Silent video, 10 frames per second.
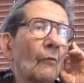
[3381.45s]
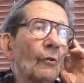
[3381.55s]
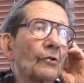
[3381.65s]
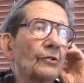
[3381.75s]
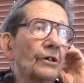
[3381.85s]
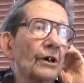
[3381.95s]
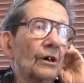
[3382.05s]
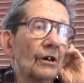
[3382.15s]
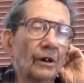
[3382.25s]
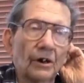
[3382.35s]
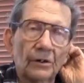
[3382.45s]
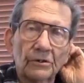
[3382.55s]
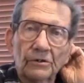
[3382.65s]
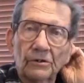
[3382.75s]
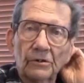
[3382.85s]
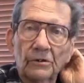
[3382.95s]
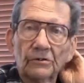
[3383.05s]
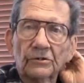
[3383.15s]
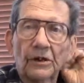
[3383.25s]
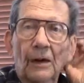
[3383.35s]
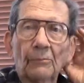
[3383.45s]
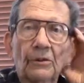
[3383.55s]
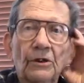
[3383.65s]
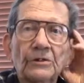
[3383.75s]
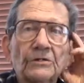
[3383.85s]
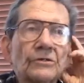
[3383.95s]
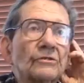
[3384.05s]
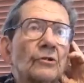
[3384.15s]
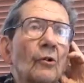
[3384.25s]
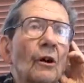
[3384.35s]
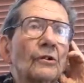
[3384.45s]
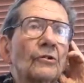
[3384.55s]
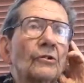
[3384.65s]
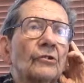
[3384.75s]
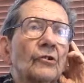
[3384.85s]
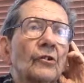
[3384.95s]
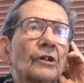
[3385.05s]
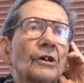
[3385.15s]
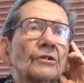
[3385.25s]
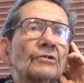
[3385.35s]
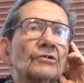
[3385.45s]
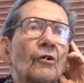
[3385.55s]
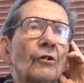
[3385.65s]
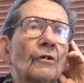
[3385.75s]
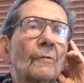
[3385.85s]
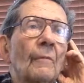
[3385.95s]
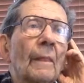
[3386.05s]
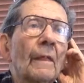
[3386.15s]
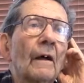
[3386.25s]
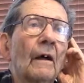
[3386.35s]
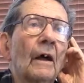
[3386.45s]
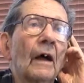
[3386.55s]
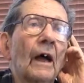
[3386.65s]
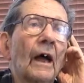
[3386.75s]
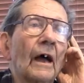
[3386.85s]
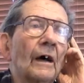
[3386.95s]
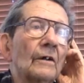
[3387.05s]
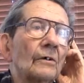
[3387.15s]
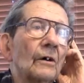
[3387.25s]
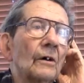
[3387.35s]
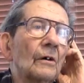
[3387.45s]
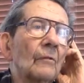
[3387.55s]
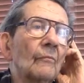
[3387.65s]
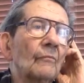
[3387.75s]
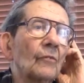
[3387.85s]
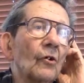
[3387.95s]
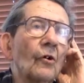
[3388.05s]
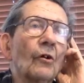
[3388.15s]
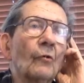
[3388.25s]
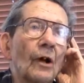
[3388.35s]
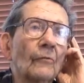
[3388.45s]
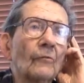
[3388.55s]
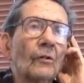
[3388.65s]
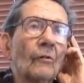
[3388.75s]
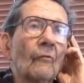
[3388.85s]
when you kill Japanese and so on, you're either going to get a sword and or a rifle